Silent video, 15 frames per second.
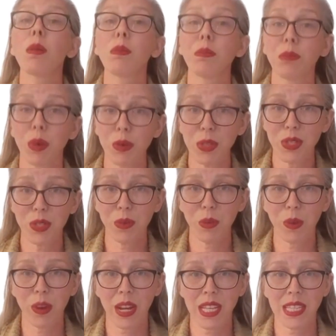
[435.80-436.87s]
Most new
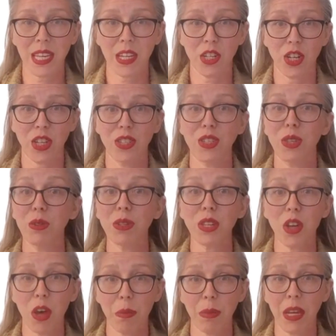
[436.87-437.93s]
organizations use
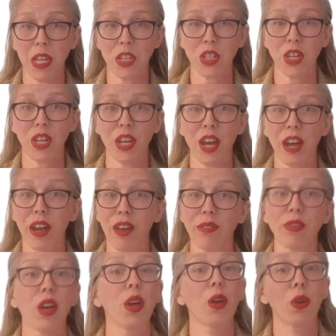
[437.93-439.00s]
a combination of
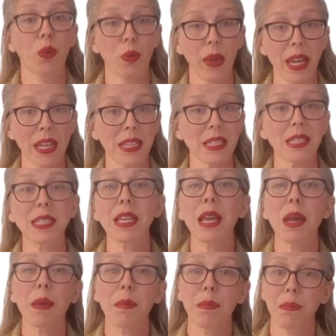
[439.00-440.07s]
grants,
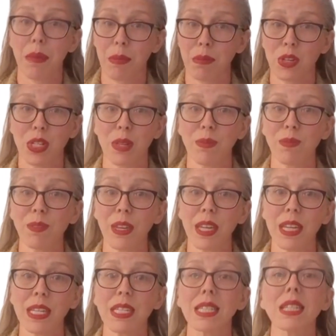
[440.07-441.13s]
membership
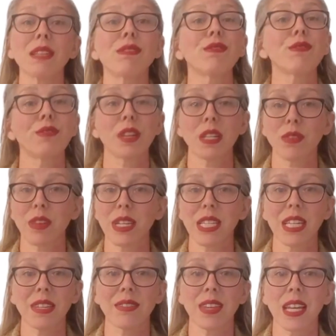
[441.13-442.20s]
fees,
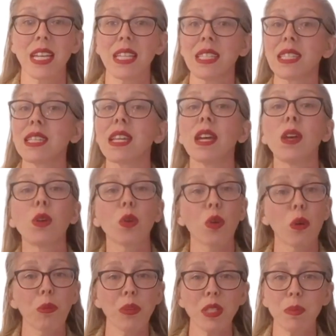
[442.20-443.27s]
fundraising events,
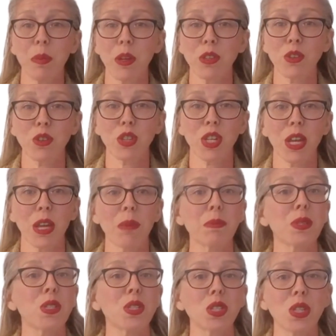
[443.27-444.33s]
corporate
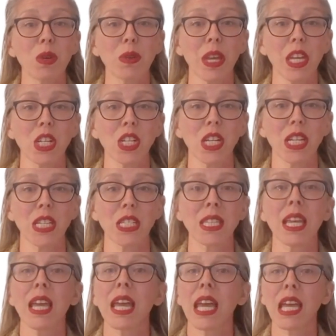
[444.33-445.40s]
sponsorships,
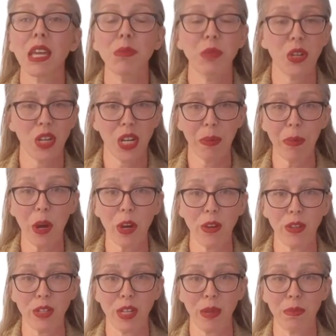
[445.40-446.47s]
donations, and community
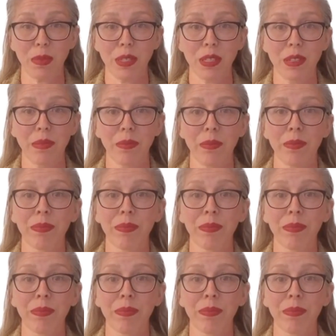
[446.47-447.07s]
partnerships.